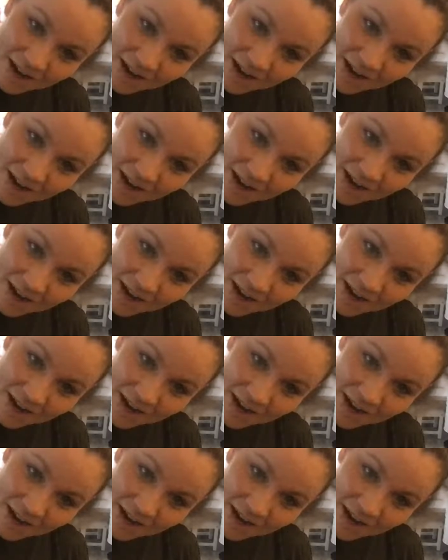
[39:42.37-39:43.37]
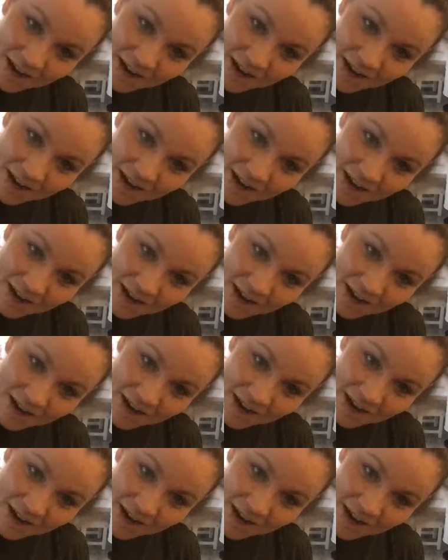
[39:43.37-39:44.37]

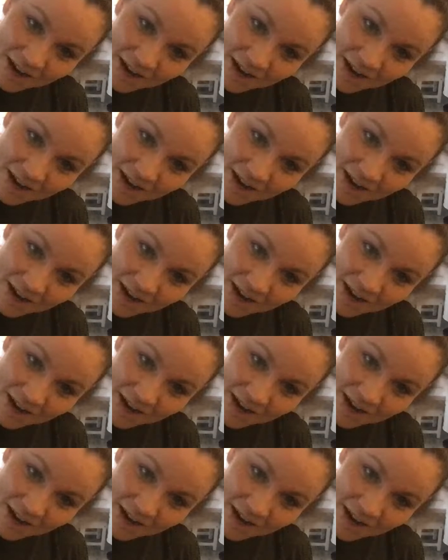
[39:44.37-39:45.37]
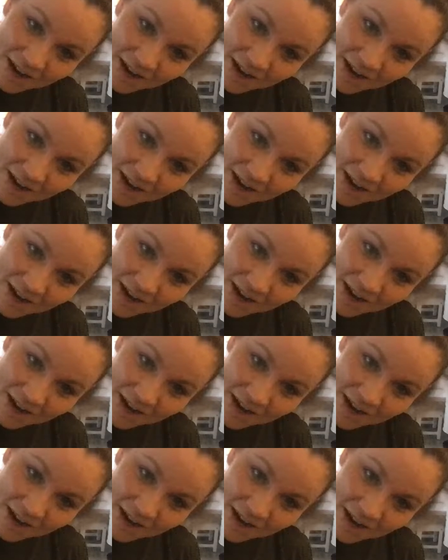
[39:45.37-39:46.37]

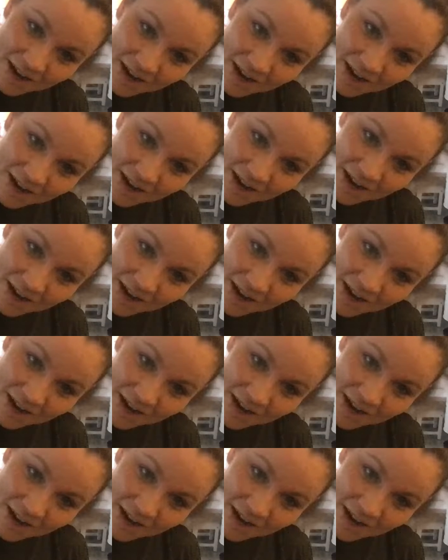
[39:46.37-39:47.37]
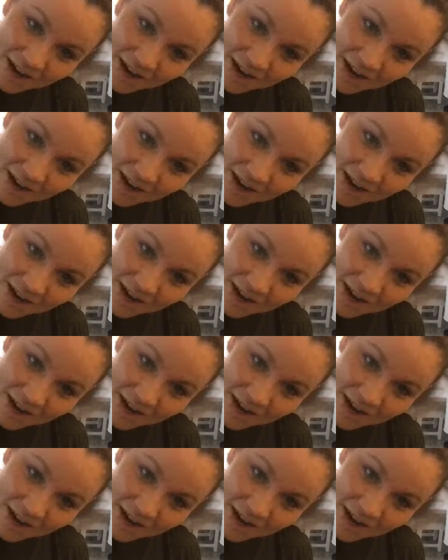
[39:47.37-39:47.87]
No one is speaking in this clip.